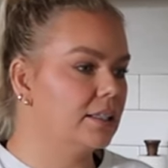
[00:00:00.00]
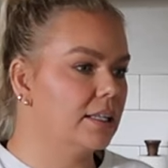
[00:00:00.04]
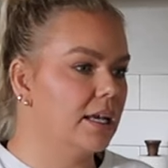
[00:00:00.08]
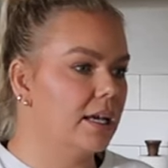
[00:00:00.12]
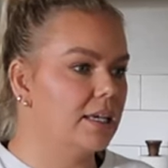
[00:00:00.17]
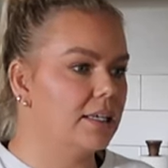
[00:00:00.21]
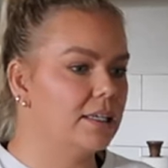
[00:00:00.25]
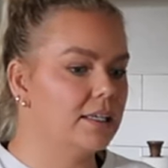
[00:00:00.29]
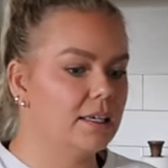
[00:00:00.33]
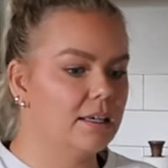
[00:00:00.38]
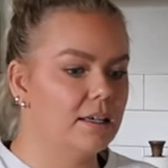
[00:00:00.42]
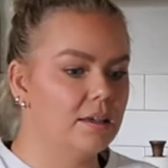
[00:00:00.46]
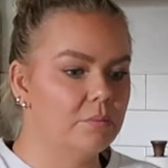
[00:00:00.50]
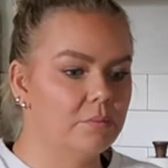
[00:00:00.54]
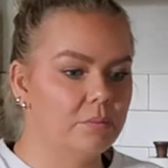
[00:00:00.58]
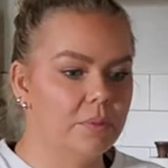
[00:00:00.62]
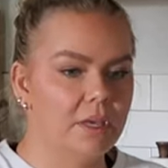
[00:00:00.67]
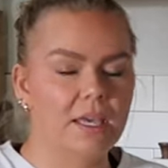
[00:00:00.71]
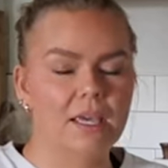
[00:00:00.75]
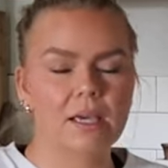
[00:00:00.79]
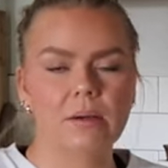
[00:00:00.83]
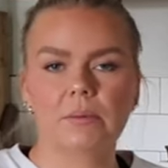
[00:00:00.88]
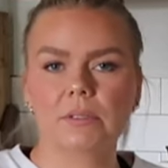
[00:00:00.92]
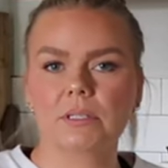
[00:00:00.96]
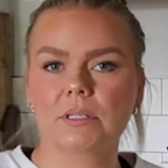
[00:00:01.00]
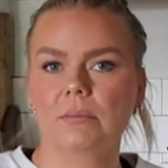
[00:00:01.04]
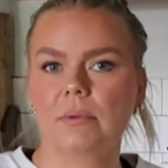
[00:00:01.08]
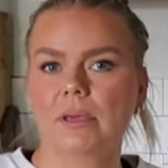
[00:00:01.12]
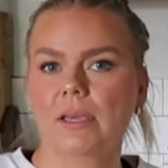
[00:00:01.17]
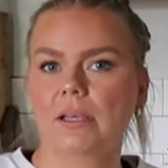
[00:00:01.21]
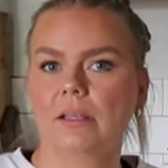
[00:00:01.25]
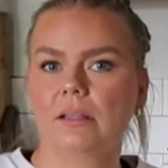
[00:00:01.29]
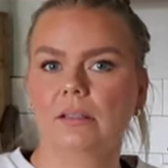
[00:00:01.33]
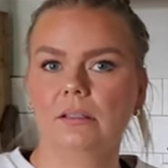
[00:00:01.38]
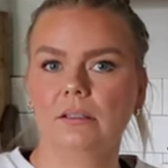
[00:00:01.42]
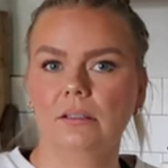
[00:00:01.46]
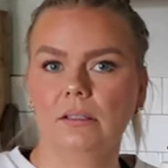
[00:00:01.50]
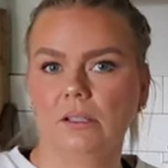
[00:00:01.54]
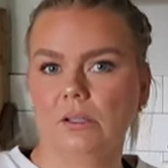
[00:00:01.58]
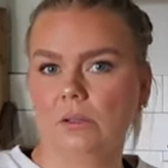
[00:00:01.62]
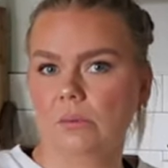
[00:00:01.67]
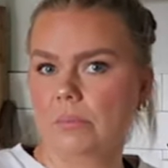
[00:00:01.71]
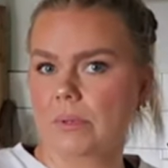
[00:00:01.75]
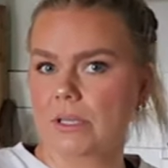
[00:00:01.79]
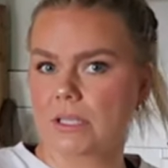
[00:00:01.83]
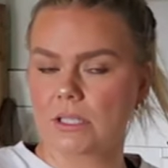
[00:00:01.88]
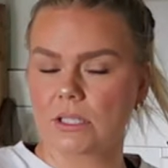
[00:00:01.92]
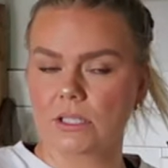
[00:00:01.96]
Like being able to make a
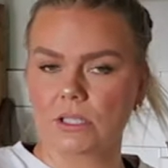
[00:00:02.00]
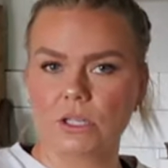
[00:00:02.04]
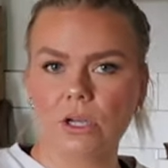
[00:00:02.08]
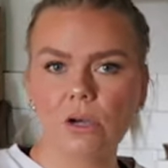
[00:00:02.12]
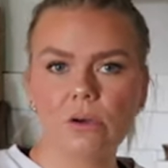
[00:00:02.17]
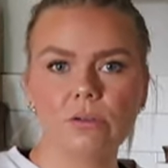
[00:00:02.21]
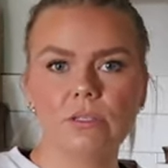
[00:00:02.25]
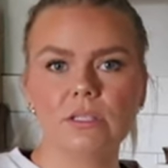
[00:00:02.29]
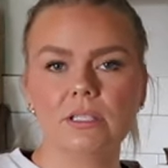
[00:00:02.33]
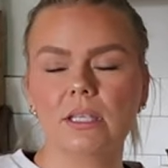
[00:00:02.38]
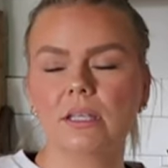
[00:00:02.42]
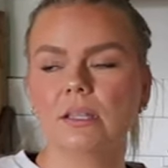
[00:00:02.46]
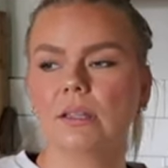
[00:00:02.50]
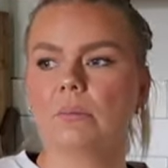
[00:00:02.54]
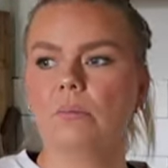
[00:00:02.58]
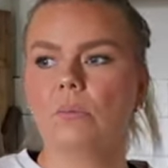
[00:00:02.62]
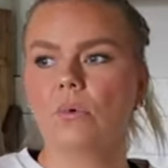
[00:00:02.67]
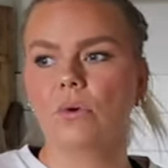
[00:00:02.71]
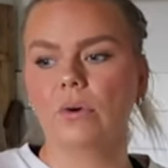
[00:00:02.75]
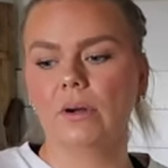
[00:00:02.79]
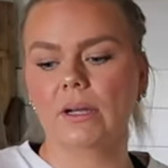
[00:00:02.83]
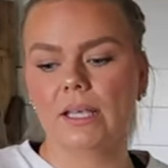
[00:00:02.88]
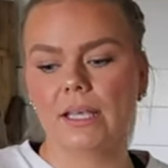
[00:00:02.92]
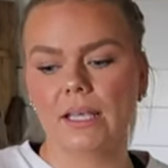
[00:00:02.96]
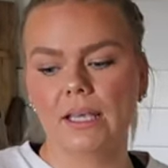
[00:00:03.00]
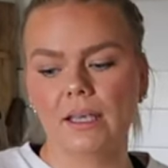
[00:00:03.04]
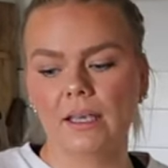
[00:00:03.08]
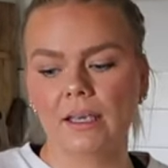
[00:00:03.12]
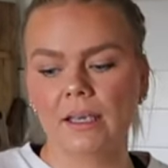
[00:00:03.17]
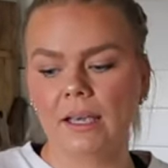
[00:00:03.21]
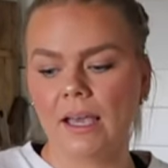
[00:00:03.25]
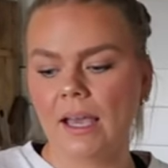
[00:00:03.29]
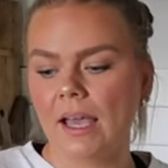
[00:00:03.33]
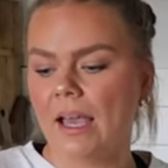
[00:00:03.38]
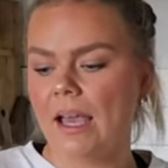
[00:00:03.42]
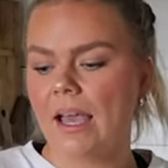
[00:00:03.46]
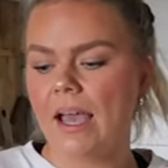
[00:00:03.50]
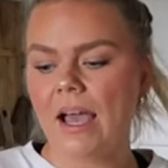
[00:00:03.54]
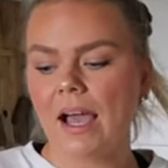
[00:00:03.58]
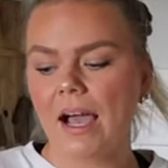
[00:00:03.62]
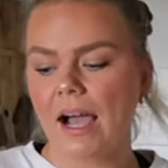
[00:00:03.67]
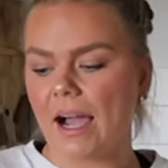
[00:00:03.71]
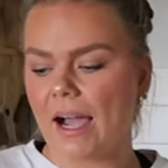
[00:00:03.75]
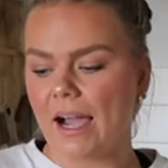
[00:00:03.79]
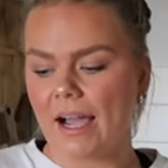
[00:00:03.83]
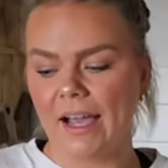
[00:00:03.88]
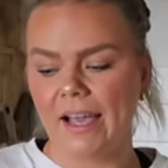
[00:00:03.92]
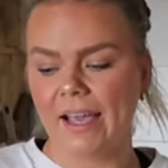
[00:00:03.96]
little piece of toast in the morning,
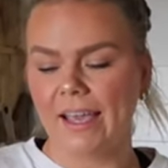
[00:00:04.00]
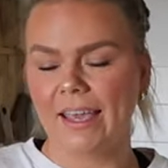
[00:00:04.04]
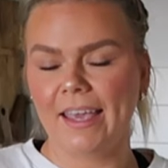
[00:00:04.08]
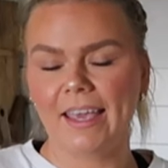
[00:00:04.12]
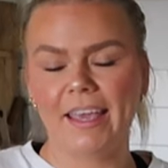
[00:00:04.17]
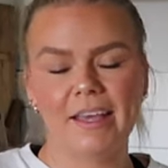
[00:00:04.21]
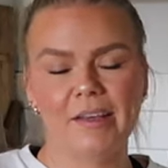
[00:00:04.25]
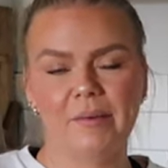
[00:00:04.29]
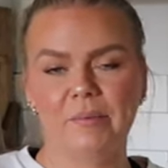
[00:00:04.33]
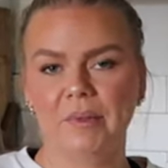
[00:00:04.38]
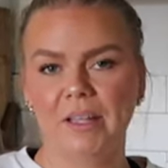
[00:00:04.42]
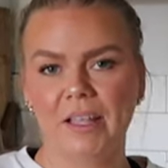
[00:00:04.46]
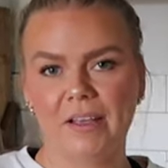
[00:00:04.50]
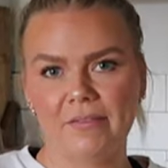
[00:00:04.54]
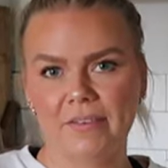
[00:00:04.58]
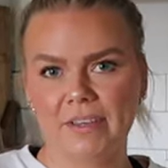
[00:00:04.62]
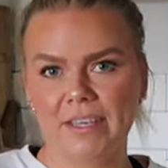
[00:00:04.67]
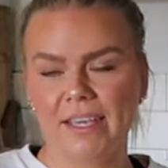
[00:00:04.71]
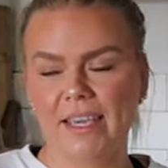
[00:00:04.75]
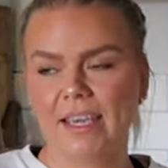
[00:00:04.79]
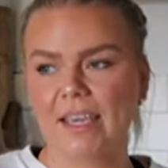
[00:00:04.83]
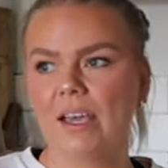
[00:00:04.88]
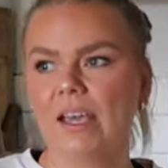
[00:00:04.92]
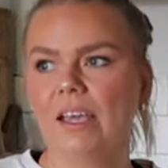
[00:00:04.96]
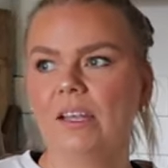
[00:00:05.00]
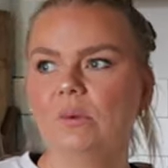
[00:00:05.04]
I am loving it.